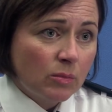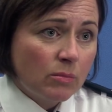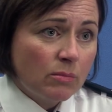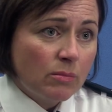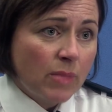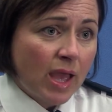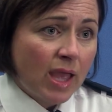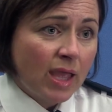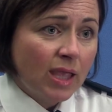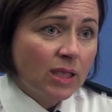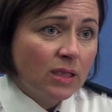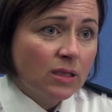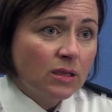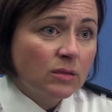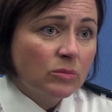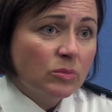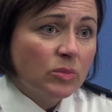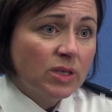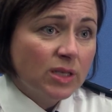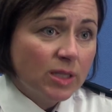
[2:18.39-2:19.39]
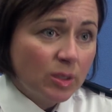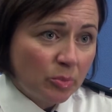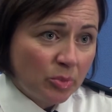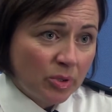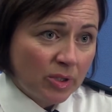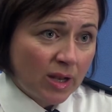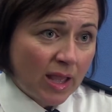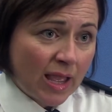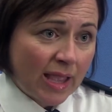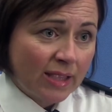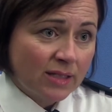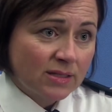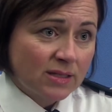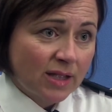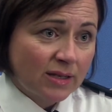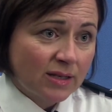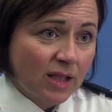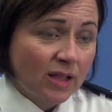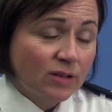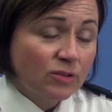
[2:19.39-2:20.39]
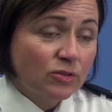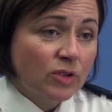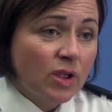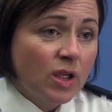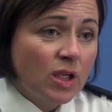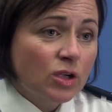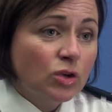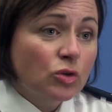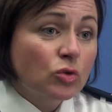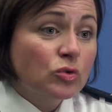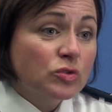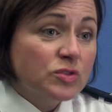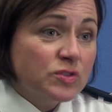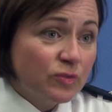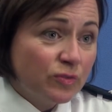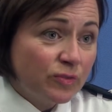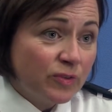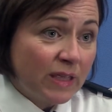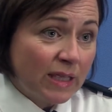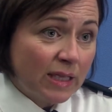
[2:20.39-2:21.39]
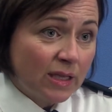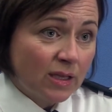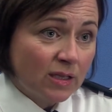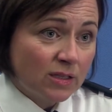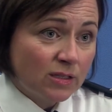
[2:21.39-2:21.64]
may manipulate and cause fear.